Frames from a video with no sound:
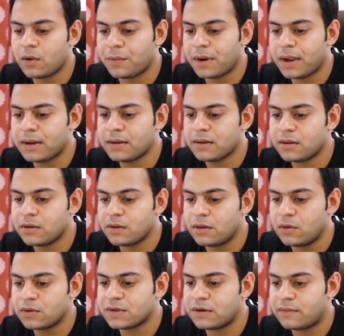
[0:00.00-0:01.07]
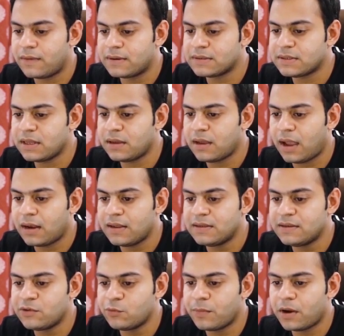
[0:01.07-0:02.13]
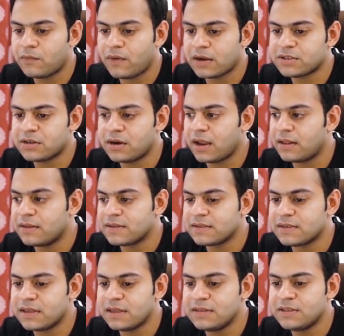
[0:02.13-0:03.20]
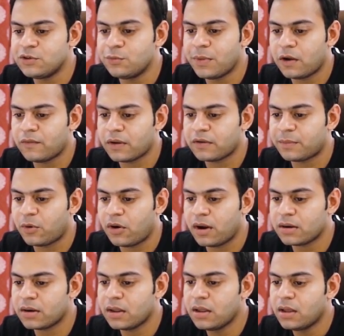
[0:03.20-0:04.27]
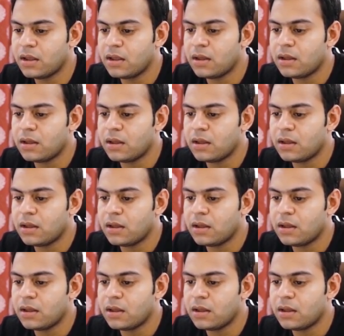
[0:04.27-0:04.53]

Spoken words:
Alright, looks interesting and easy to manufacture. Again, this is an easy to manufacture product.